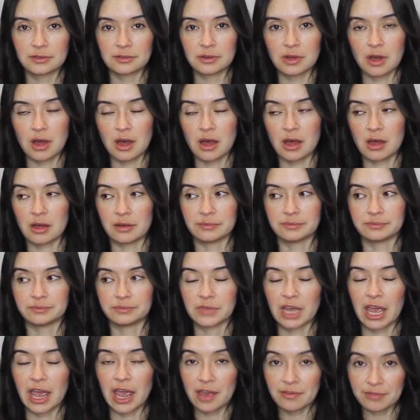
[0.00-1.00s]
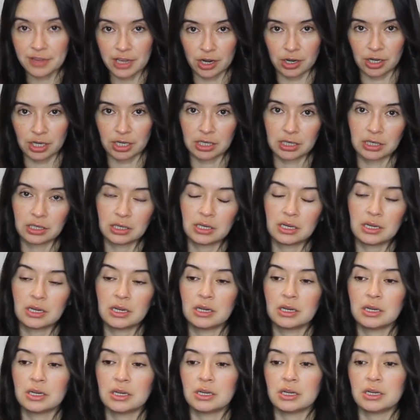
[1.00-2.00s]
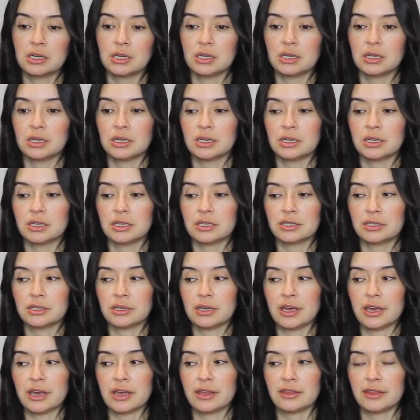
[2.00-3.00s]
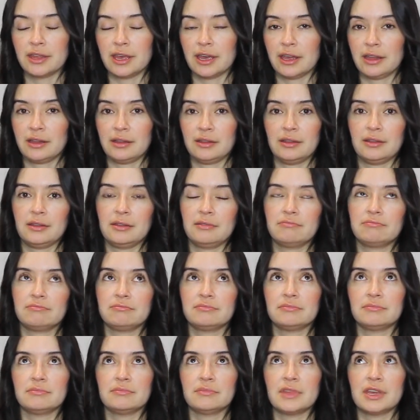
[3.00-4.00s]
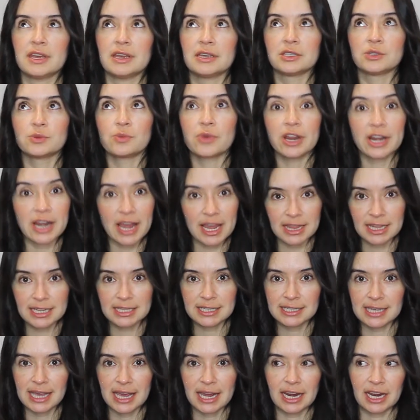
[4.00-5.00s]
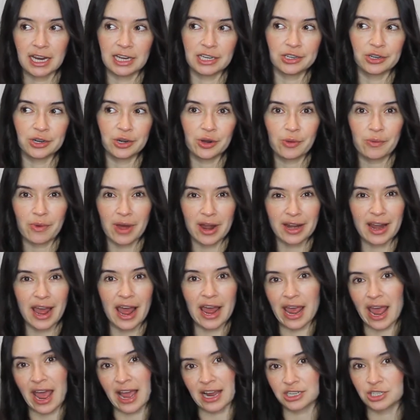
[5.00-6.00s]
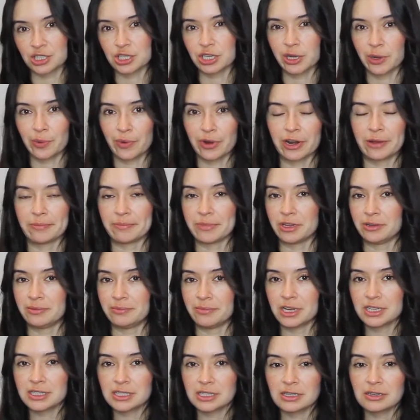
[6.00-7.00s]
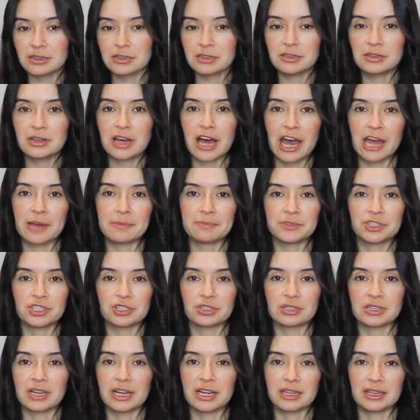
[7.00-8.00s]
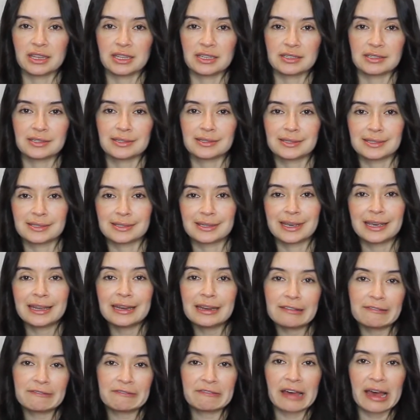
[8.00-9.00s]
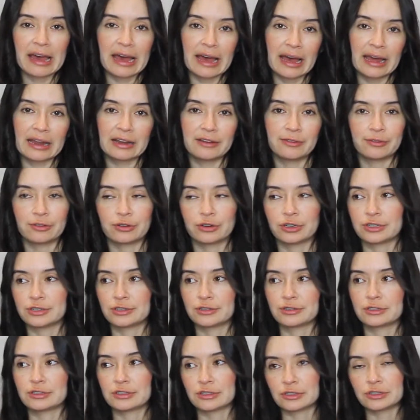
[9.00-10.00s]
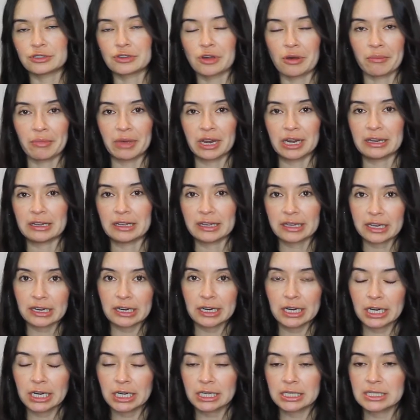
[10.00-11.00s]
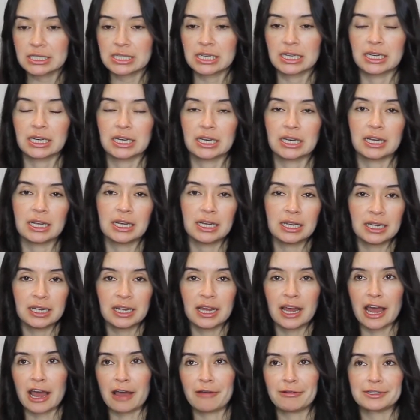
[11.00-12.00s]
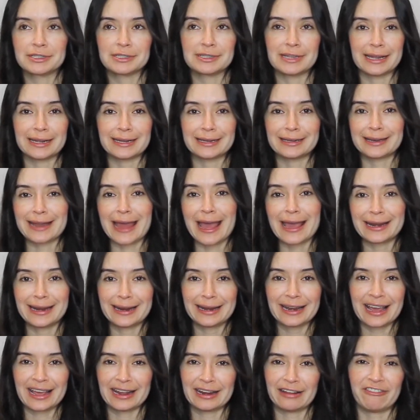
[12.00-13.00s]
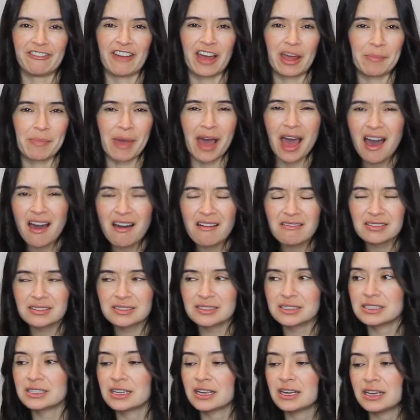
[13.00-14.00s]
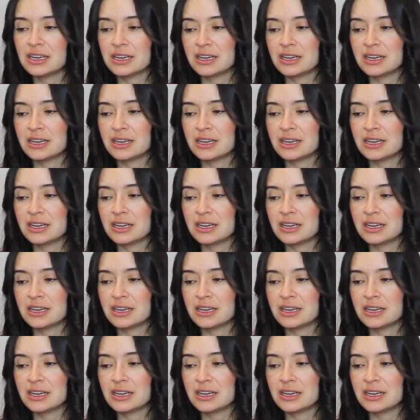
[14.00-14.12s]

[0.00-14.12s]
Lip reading: heavier. And then is when I decided, you know what, I actually want to build muscle. I'm just like this skinny fat for so many years, and I was like 95 pounds.